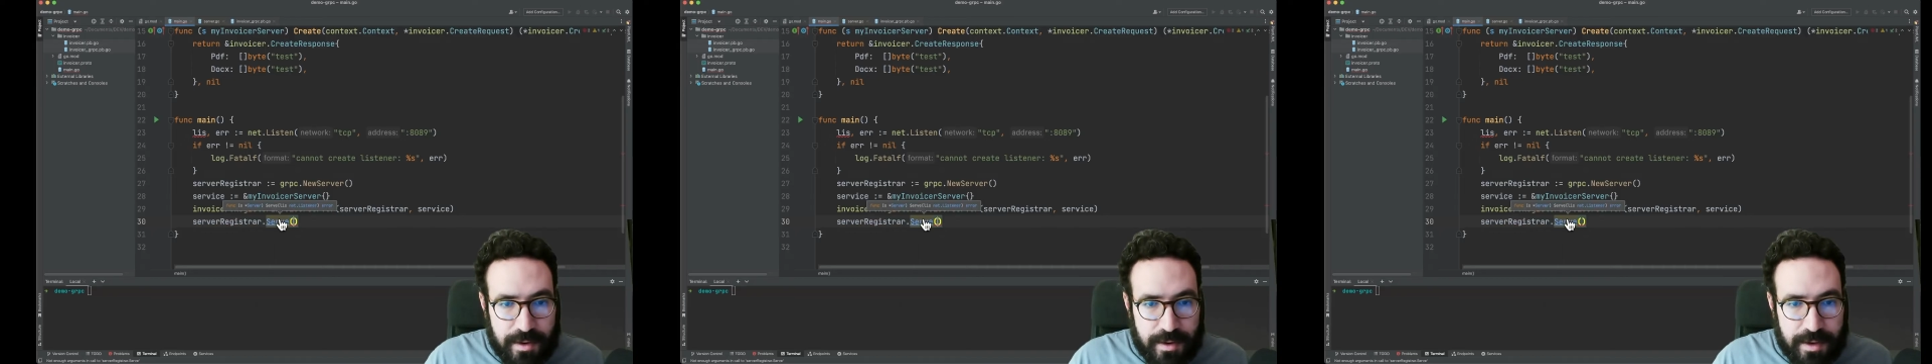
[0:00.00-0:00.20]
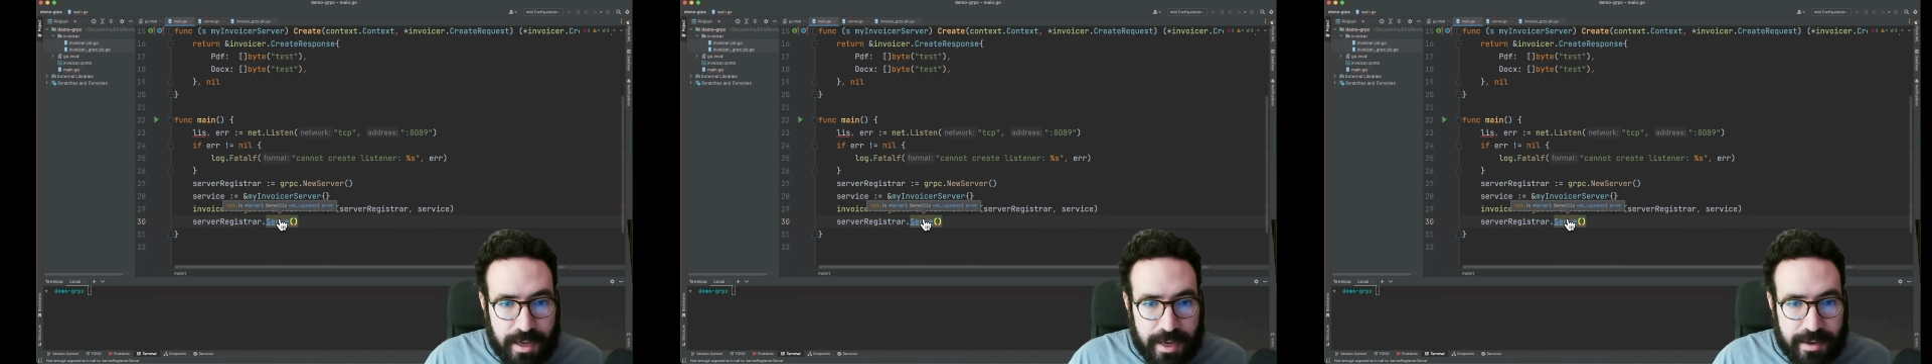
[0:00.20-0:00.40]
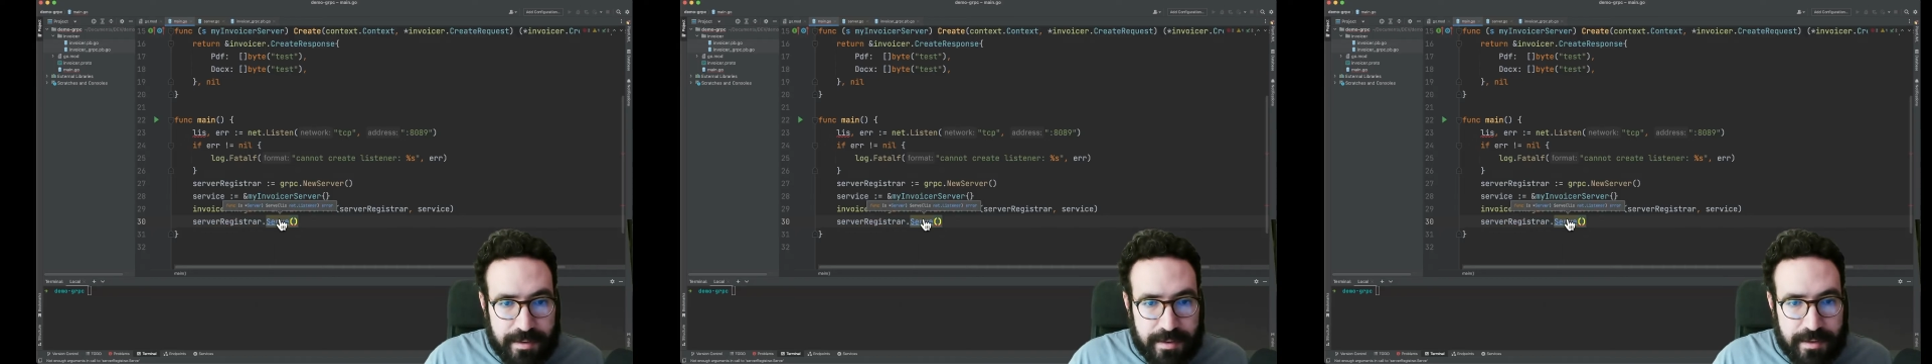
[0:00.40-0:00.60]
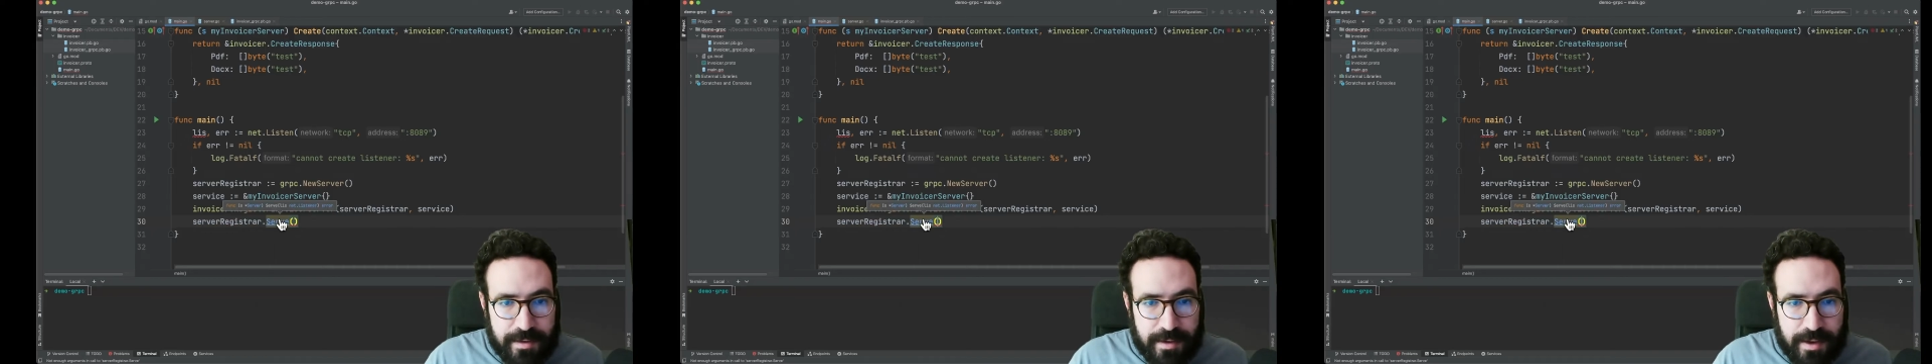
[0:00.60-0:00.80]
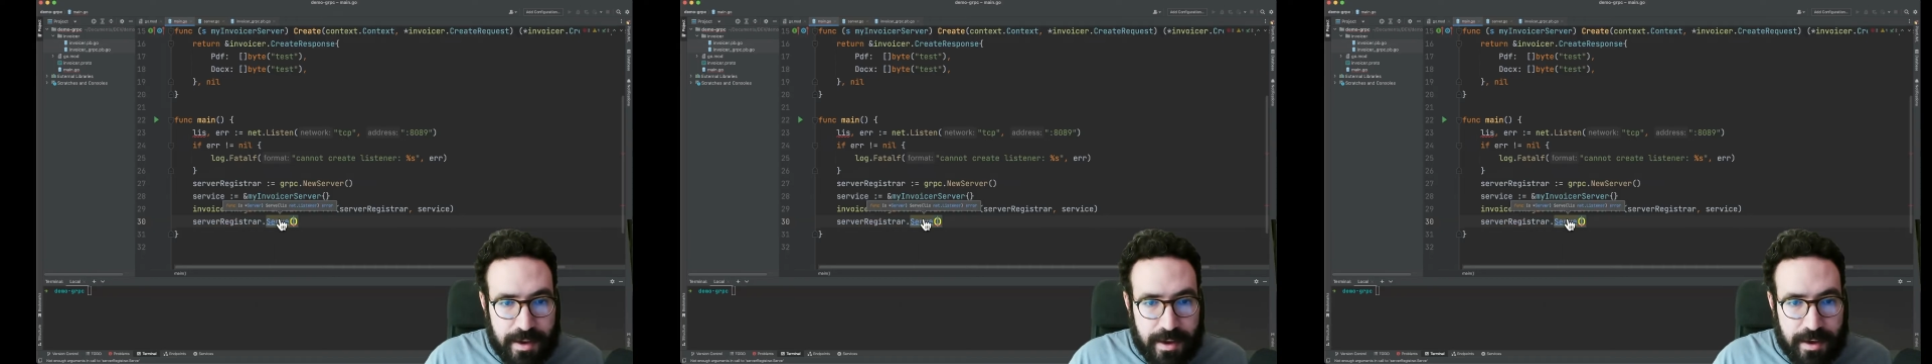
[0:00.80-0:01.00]
takes
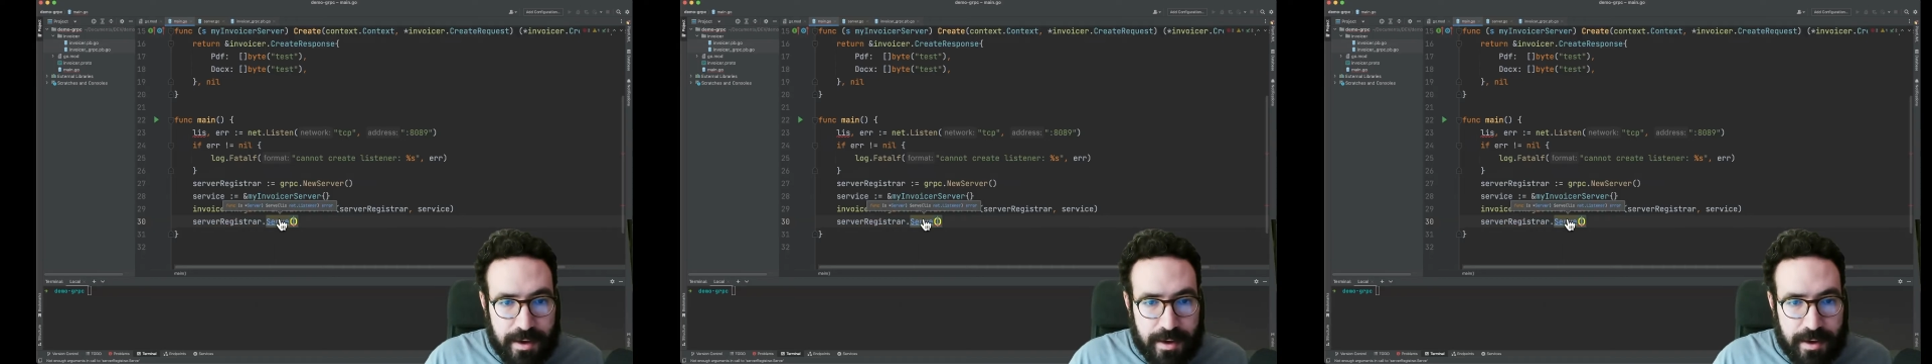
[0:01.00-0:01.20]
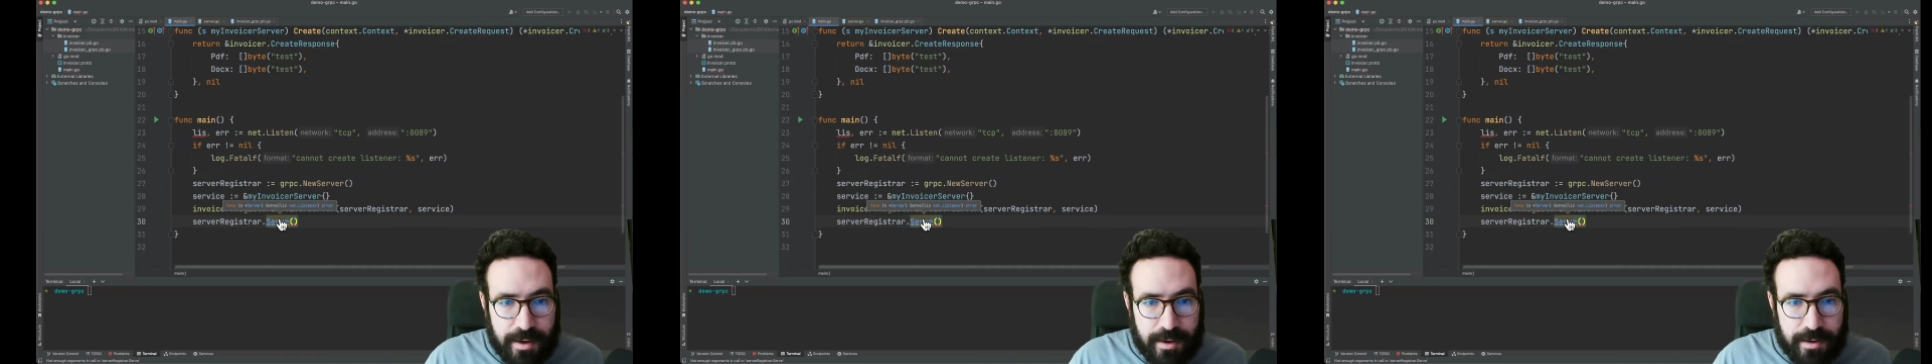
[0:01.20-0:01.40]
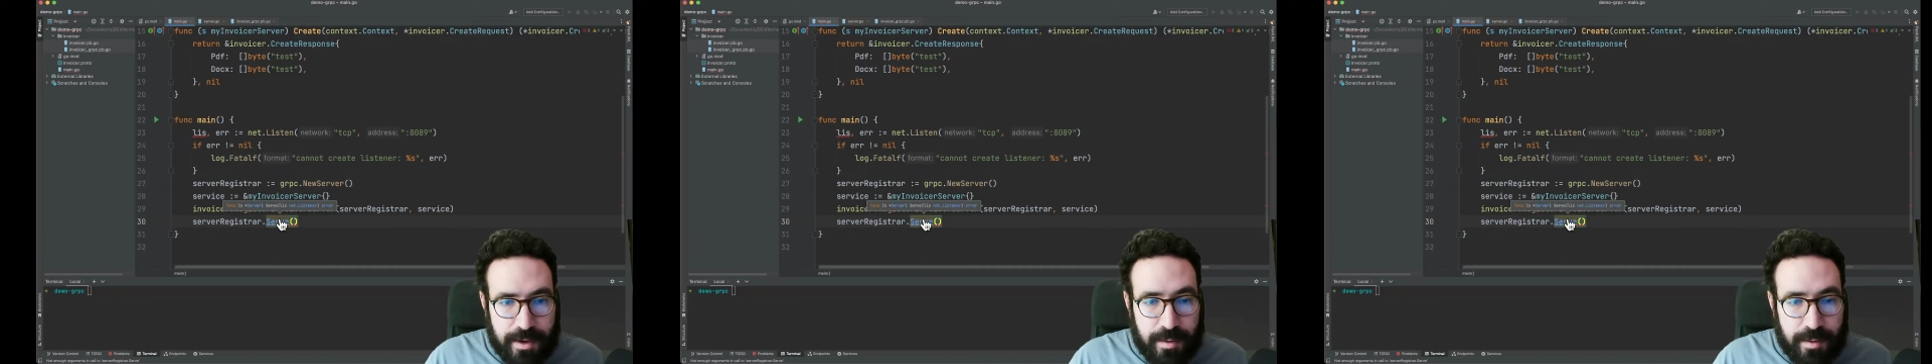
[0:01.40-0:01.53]
an